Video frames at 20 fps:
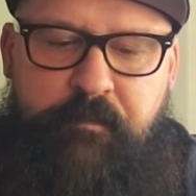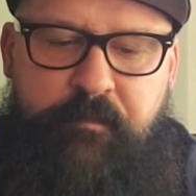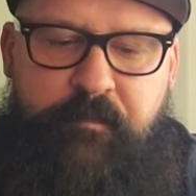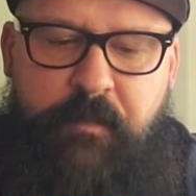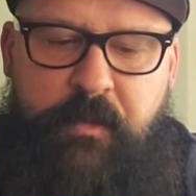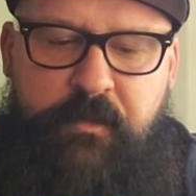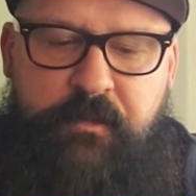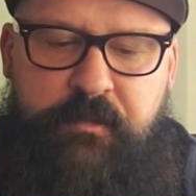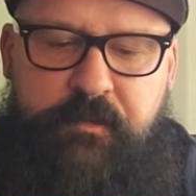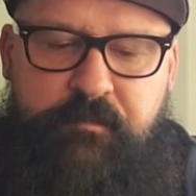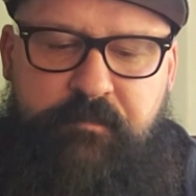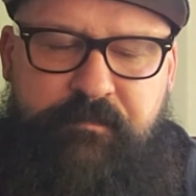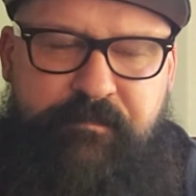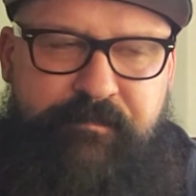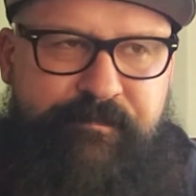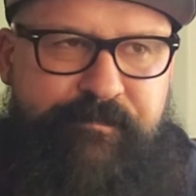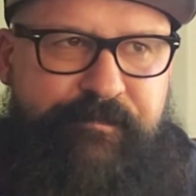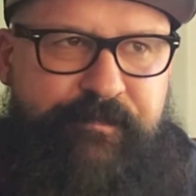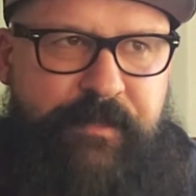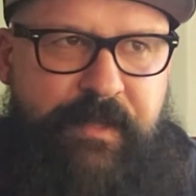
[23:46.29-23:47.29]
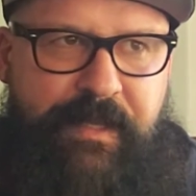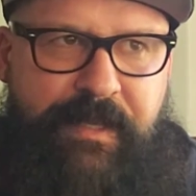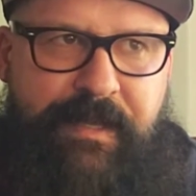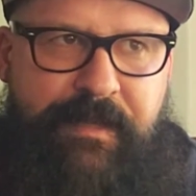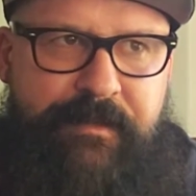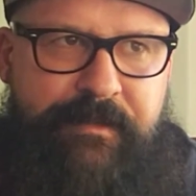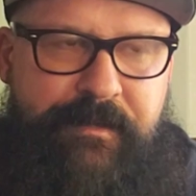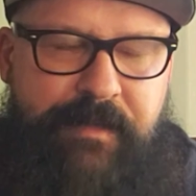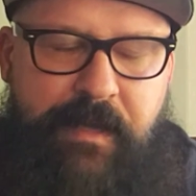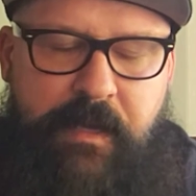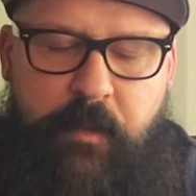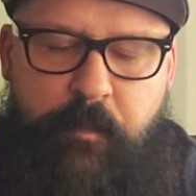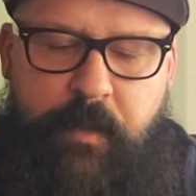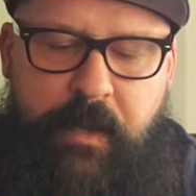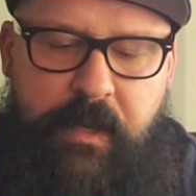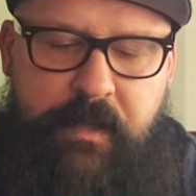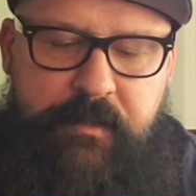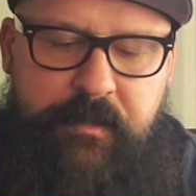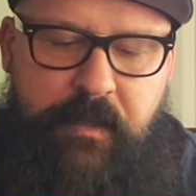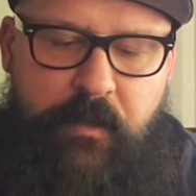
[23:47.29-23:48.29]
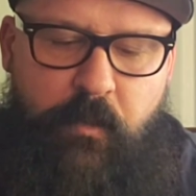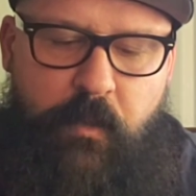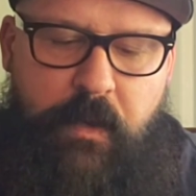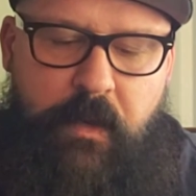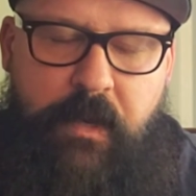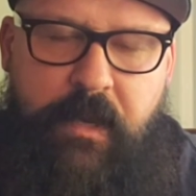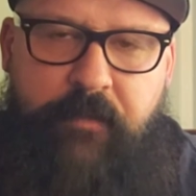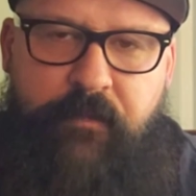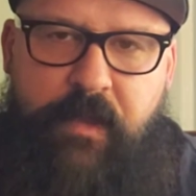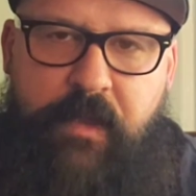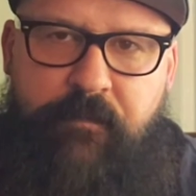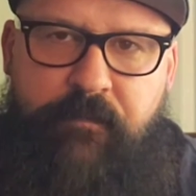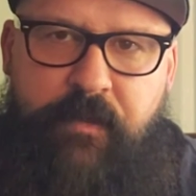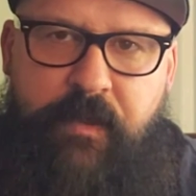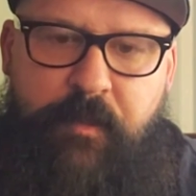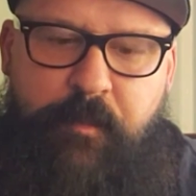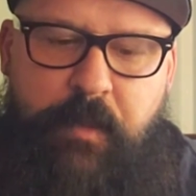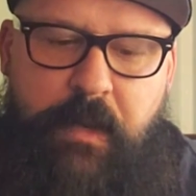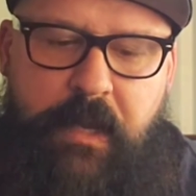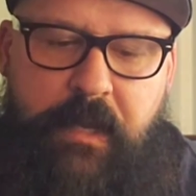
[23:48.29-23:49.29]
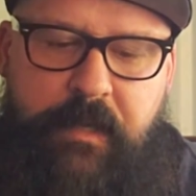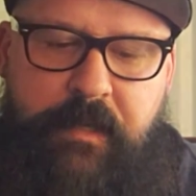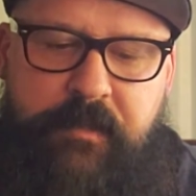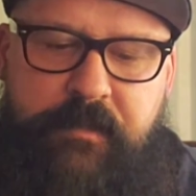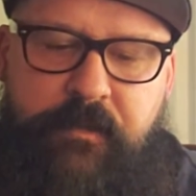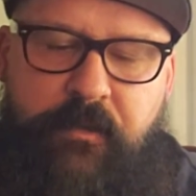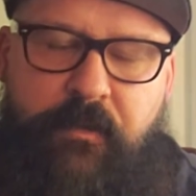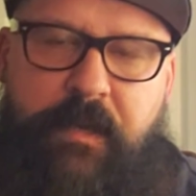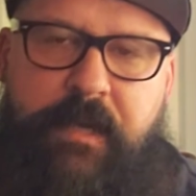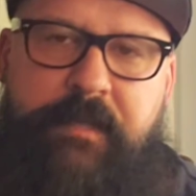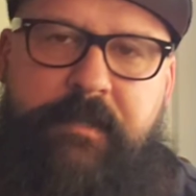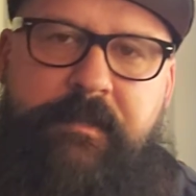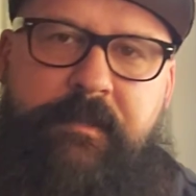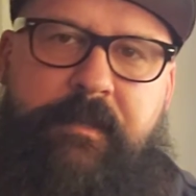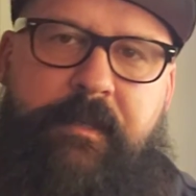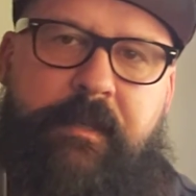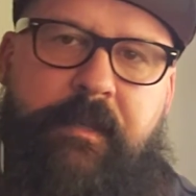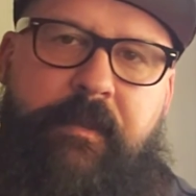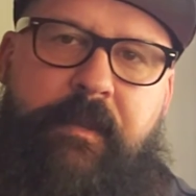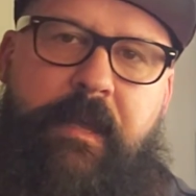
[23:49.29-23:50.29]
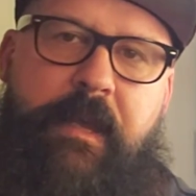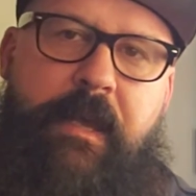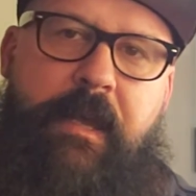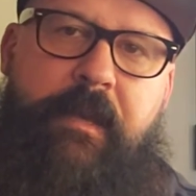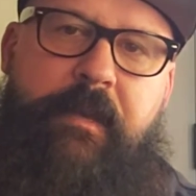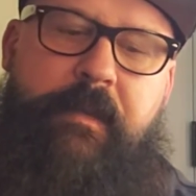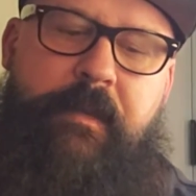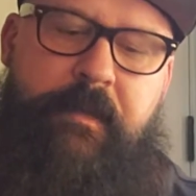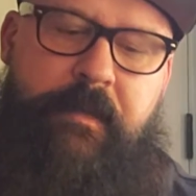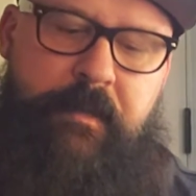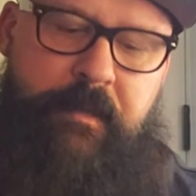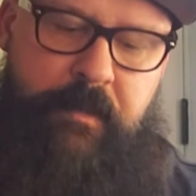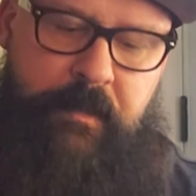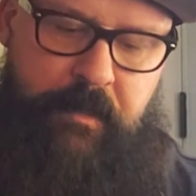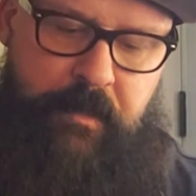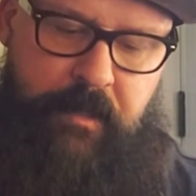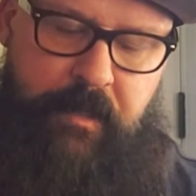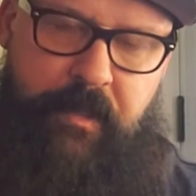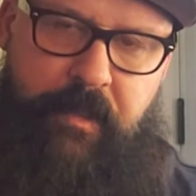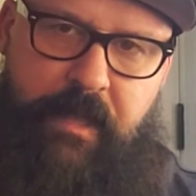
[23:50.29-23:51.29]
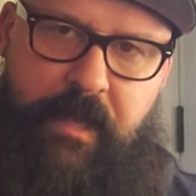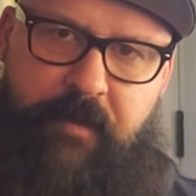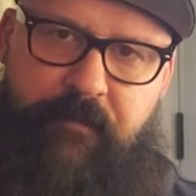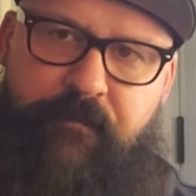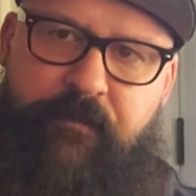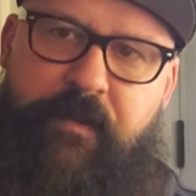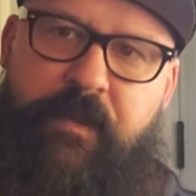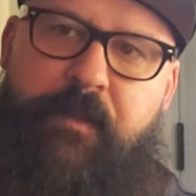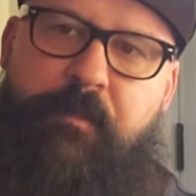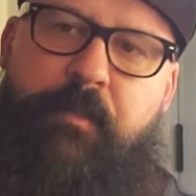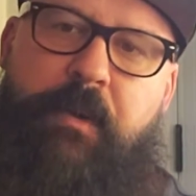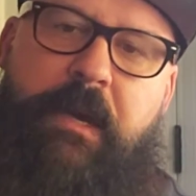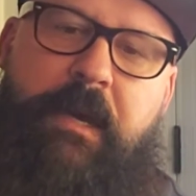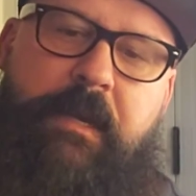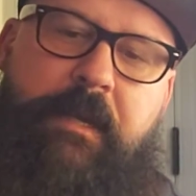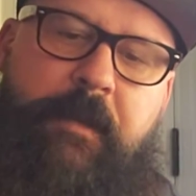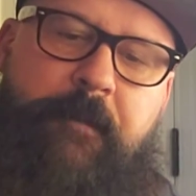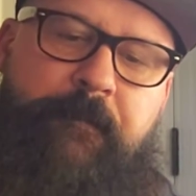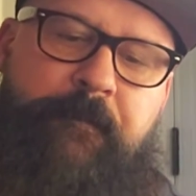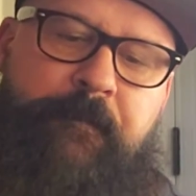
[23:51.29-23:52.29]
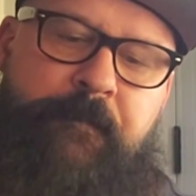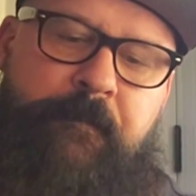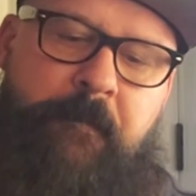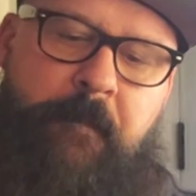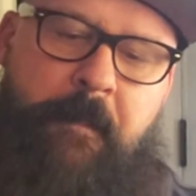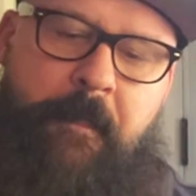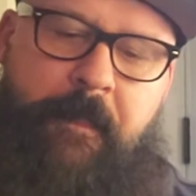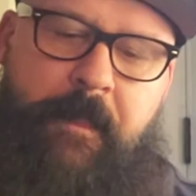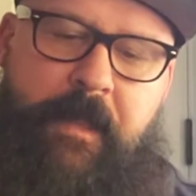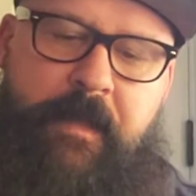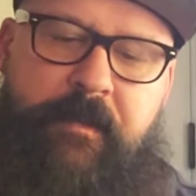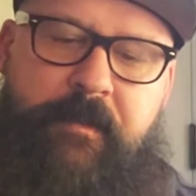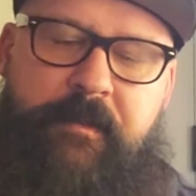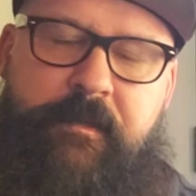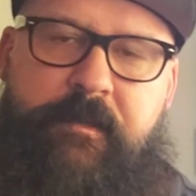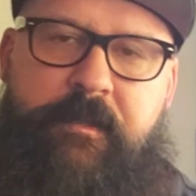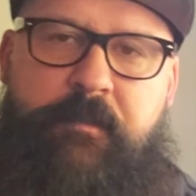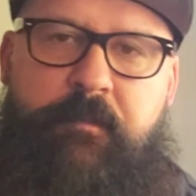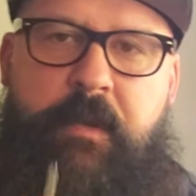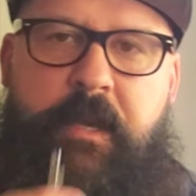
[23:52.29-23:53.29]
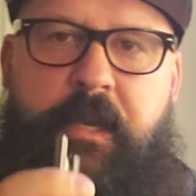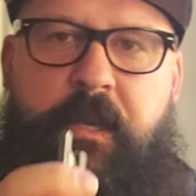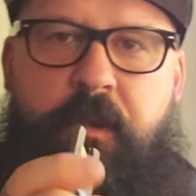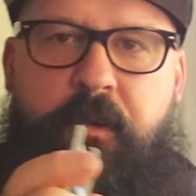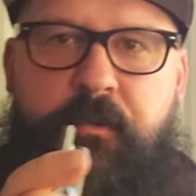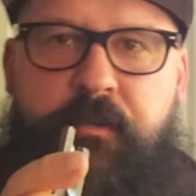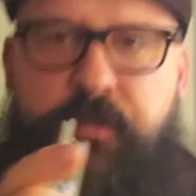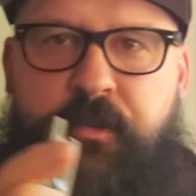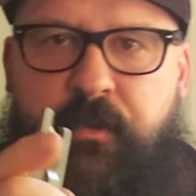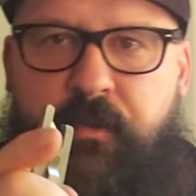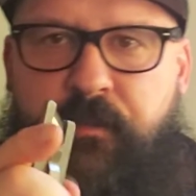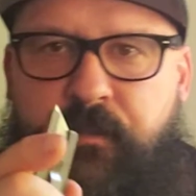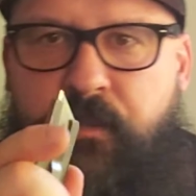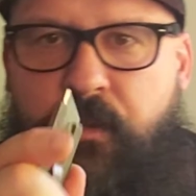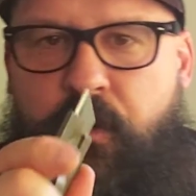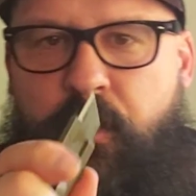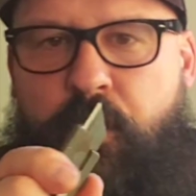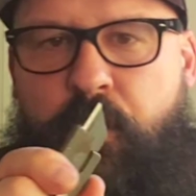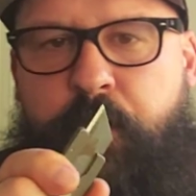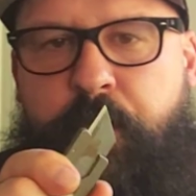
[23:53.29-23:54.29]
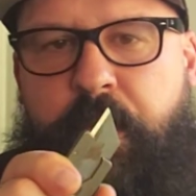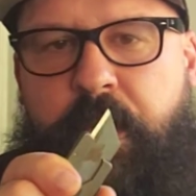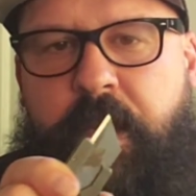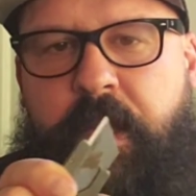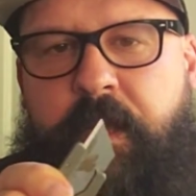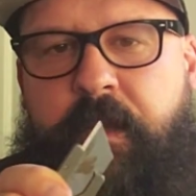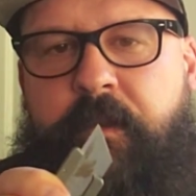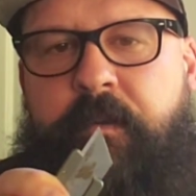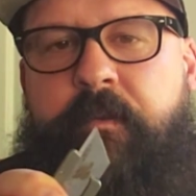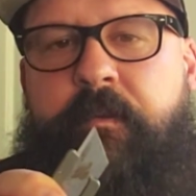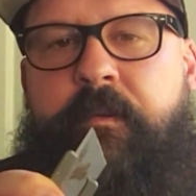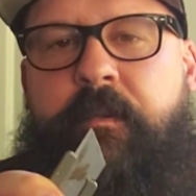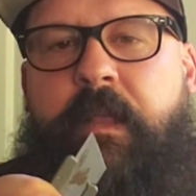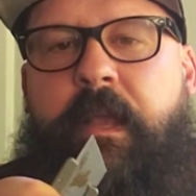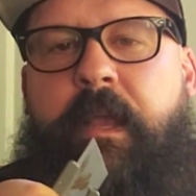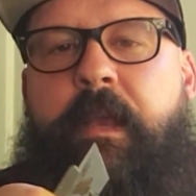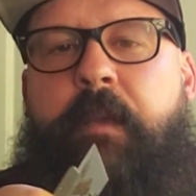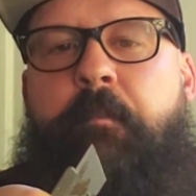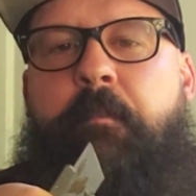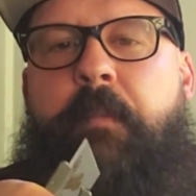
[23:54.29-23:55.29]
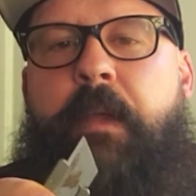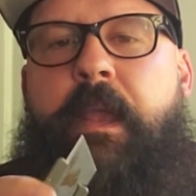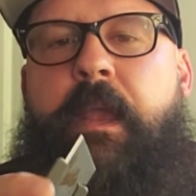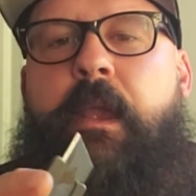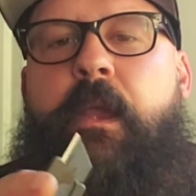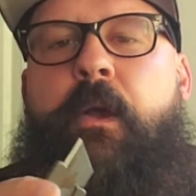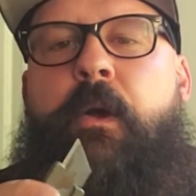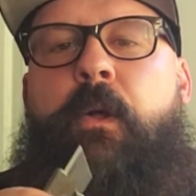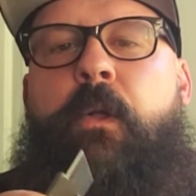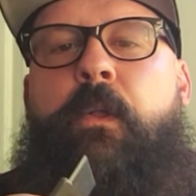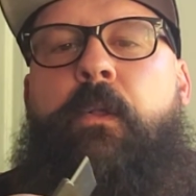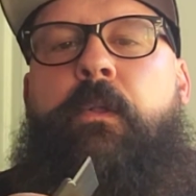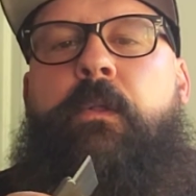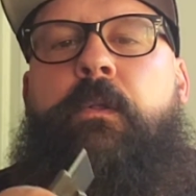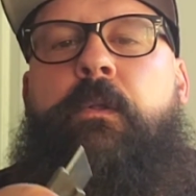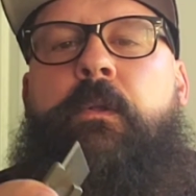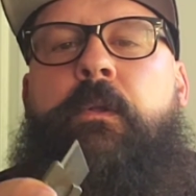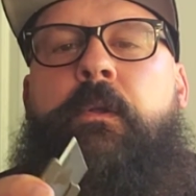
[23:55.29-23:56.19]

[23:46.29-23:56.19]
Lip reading: most style pants I wear have that 5th pocket. So I stick that in that 5th pocket, and this is my go-to for opening like mail